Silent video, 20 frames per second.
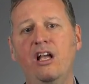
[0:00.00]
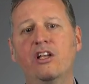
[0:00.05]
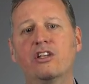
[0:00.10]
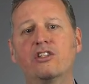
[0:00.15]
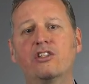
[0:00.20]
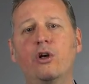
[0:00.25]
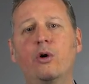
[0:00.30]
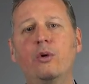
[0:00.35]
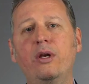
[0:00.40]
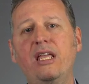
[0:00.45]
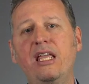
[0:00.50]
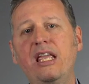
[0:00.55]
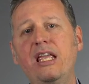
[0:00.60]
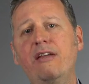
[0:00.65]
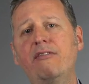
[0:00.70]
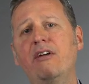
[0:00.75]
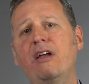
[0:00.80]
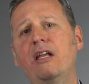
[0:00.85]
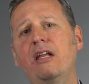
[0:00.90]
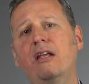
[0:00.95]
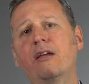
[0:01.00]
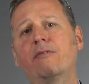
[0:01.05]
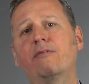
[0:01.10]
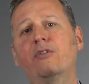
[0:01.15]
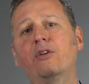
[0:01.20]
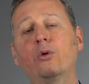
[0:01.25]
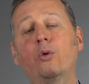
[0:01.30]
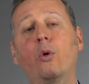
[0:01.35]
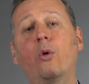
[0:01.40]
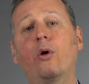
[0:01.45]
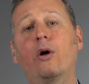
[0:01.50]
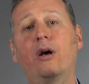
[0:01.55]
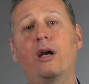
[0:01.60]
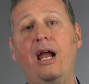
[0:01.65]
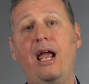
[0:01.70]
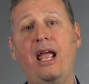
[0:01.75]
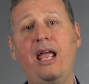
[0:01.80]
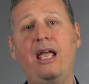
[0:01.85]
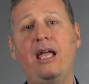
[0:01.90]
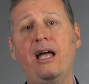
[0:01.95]
So even if your
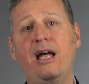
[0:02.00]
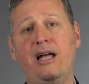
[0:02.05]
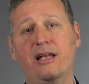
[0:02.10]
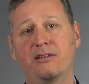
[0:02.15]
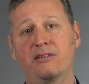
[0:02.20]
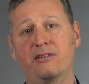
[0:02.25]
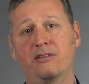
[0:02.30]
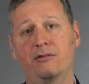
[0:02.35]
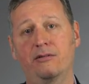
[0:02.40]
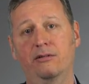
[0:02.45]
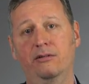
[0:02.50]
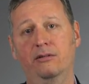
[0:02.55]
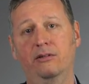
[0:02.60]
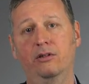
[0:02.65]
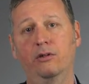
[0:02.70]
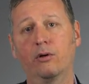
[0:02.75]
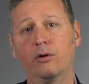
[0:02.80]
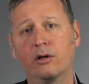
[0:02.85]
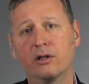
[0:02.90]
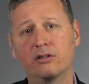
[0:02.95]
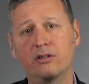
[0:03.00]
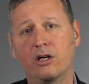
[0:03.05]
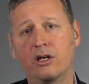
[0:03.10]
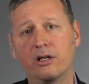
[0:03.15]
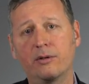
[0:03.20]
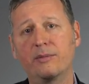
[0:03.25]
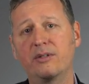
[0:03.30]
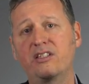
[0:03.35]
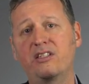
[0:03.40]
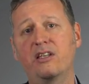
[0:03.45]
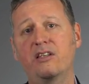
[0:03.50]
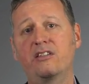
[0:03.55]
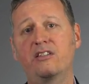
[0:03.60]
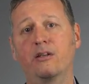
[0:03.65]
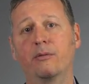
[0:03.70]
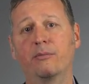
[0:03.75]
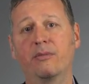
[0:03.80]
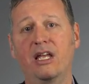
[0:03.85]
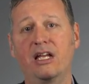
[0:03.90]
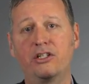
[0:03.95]
AS, your autonomous
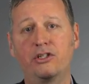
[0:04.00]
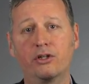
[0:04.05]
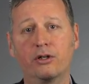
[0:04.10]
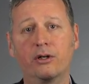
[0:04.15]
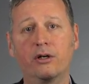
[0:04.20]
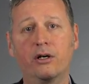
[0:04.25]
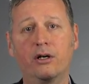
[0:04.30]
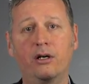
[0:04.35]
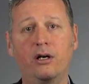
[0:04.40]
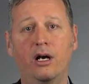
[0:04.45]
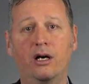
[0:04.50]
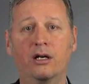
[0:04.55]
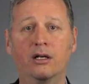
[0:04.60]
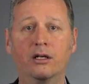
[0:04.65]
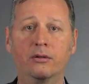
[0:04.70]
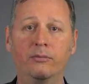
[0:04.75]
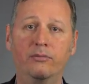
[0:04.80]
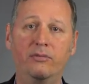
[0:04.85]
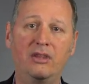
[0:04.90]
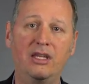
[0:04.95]
system that you're a